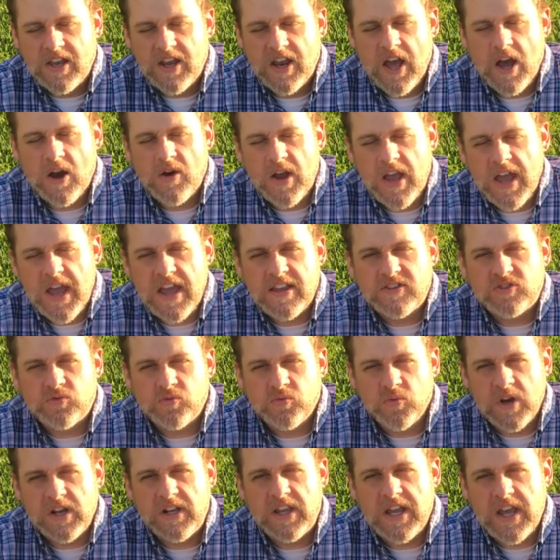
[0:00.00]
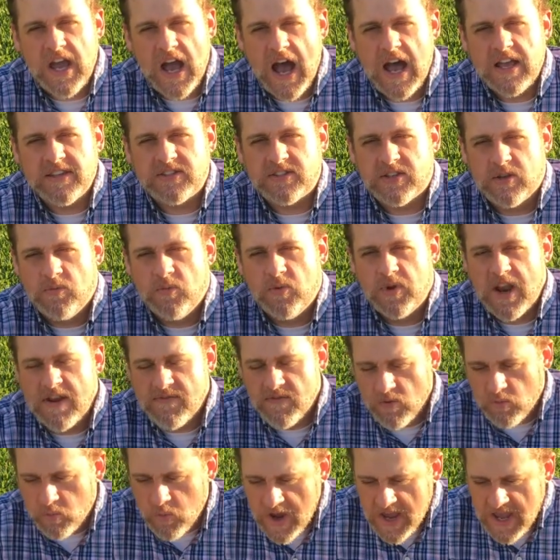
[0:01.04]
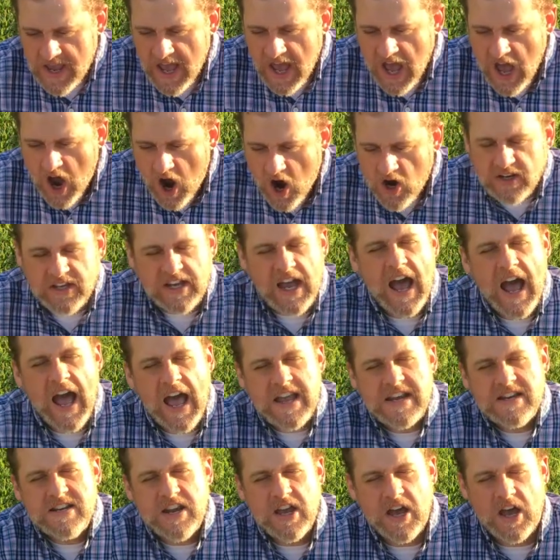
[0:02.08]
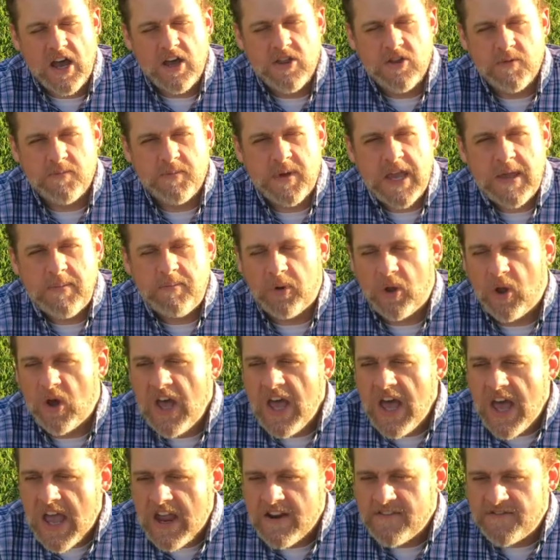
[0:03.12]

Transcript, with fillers: You know, it's really awesome whenever we are kind to other people.